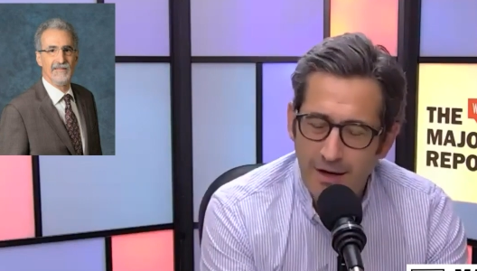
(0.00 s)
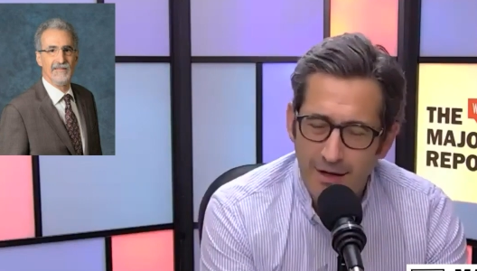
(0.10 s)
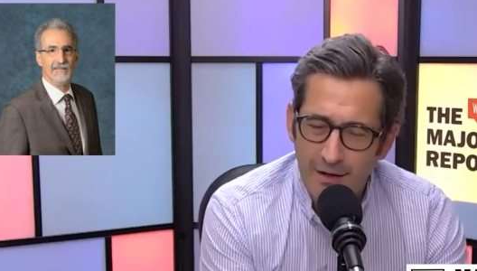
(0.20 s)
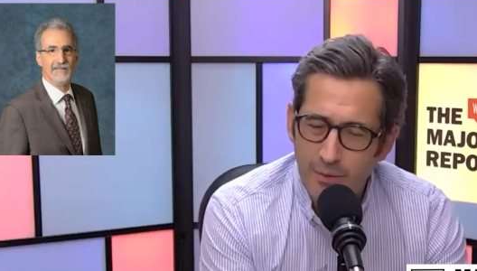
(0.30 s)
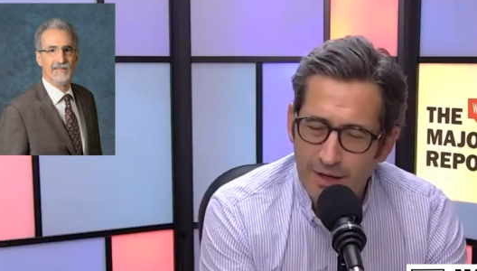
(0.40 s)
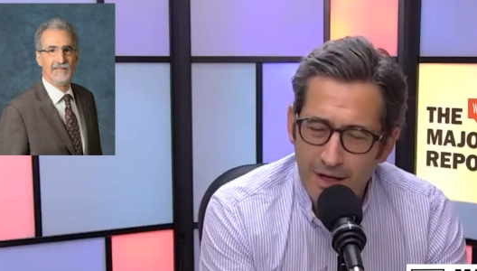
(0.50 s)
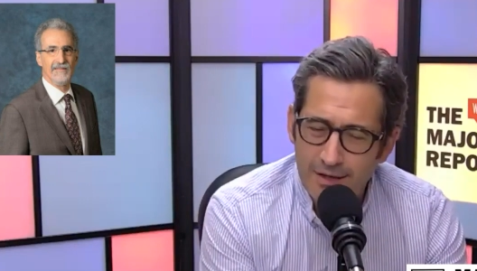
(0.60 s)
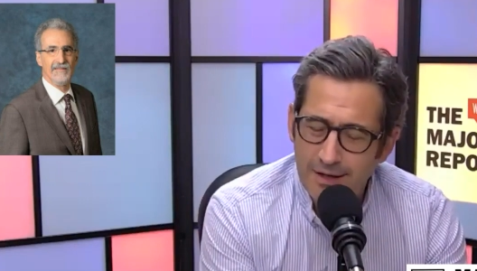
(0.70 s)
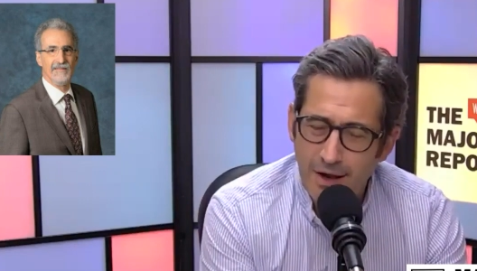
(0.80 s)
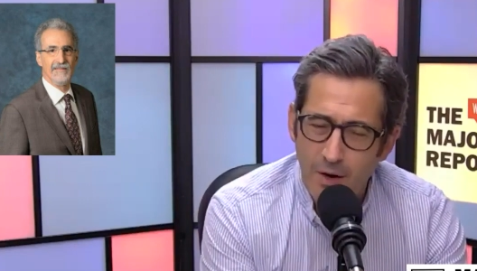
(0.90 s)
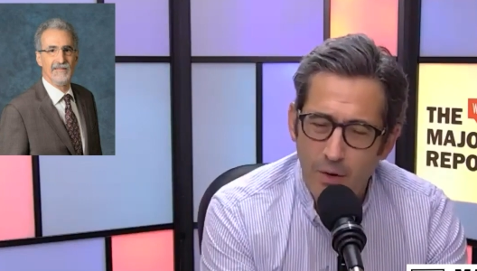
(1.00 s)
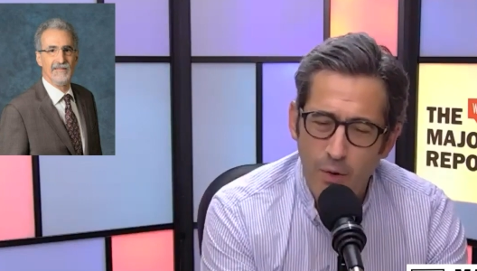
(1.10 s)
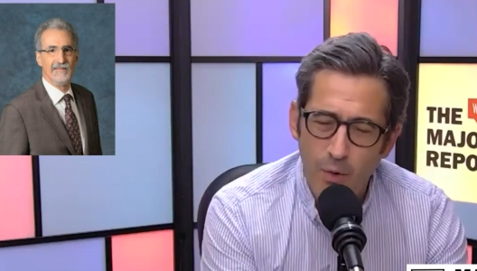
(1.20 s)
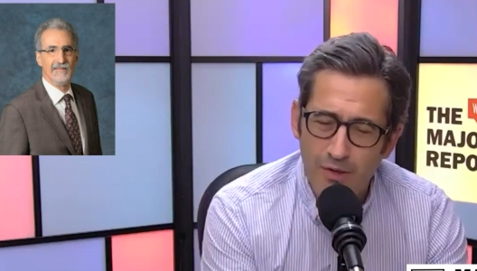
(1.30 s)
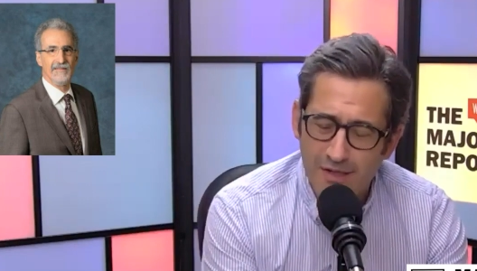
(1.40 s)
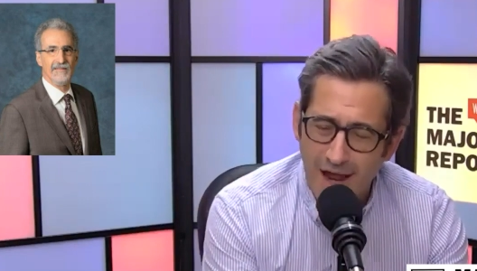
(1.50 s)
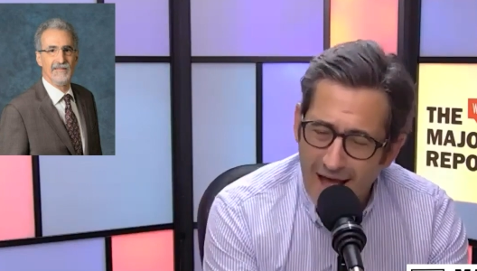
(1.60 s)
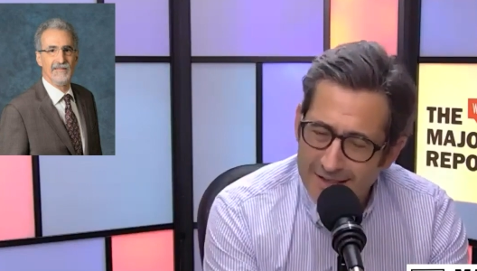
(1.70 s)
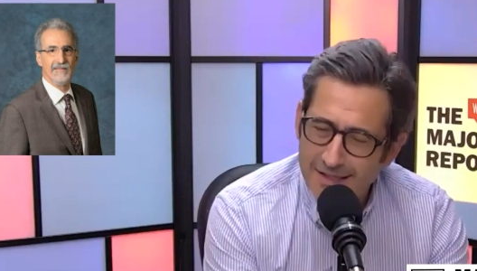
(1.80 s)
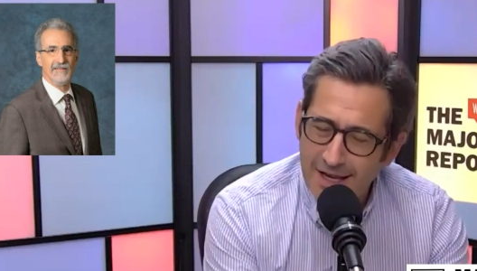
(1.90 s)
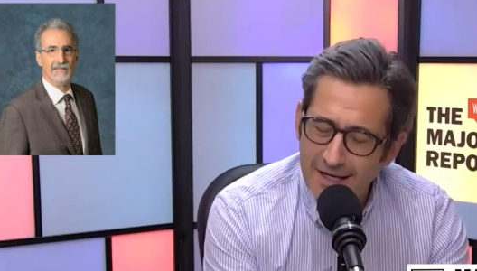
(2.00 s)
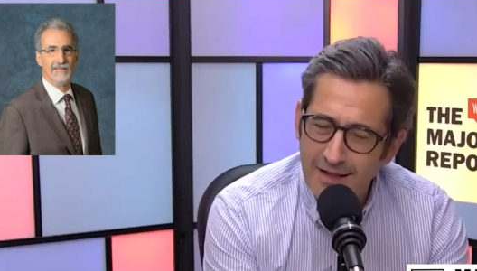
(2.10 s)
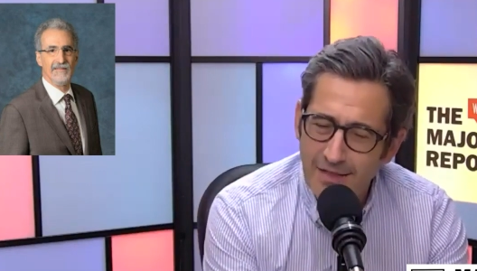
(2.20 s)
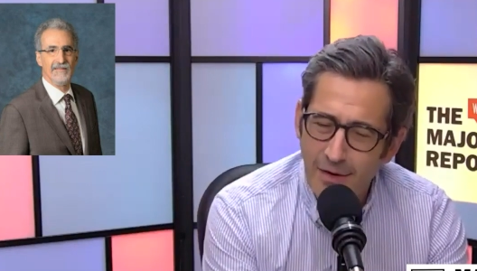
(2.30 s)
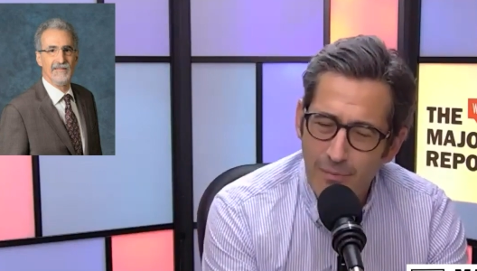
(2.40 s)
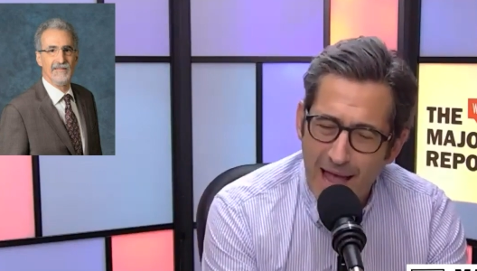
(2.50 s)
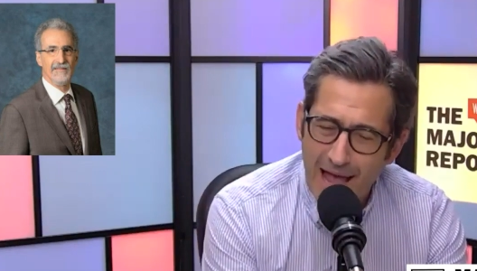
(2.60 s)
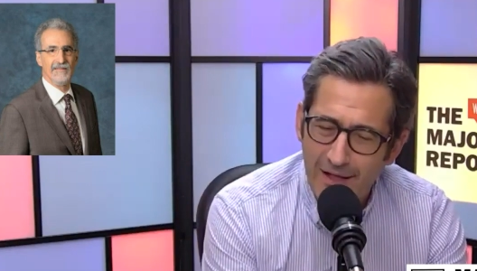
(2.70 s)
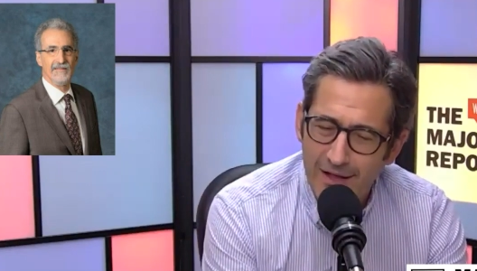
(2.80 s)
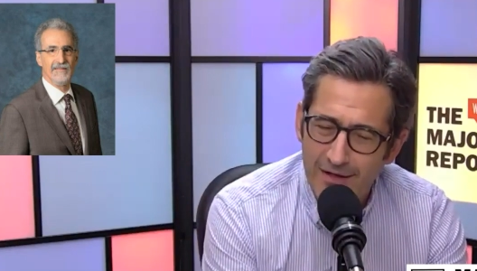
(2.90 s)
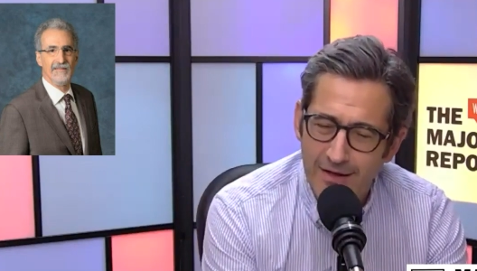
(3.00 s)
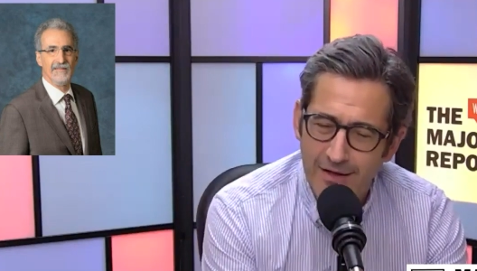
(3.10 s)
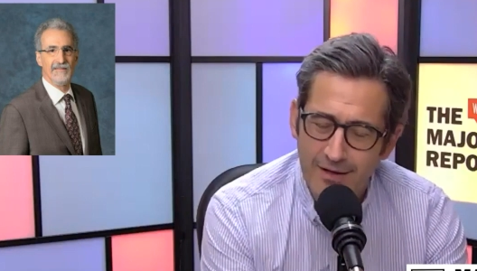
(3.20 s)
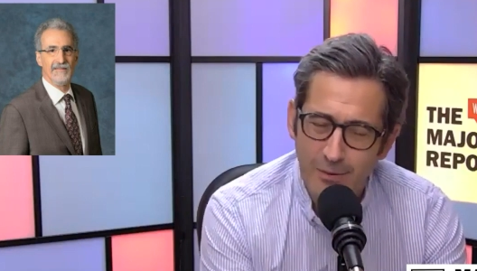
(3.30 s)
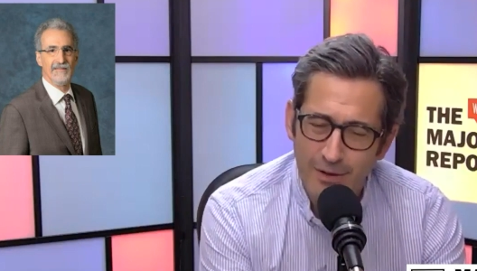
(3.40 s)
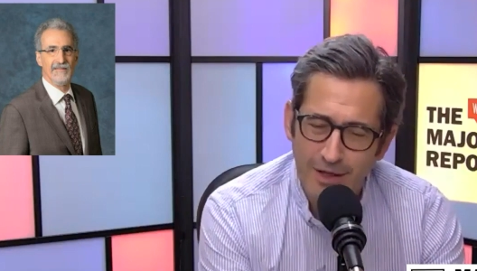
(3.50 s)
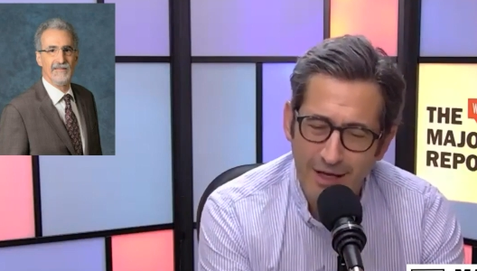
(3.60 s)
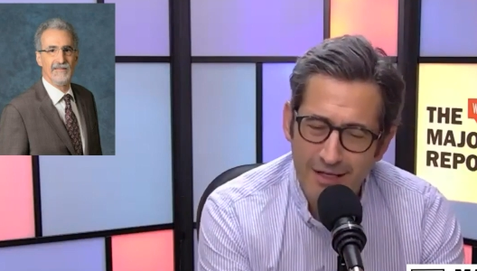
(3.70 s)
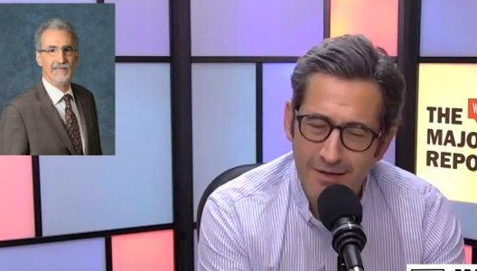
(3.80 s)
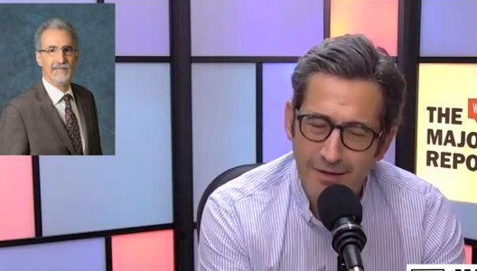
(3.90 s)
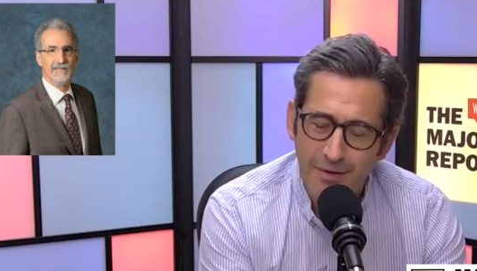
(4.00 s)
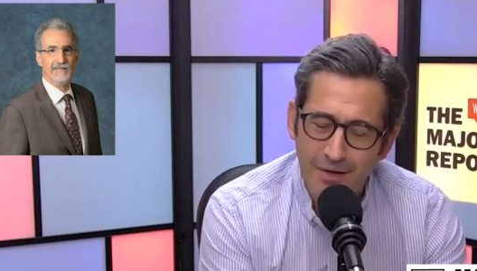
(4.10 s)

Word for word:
Speaker 1: You would need to know who is not sending in their ballot, and you would need to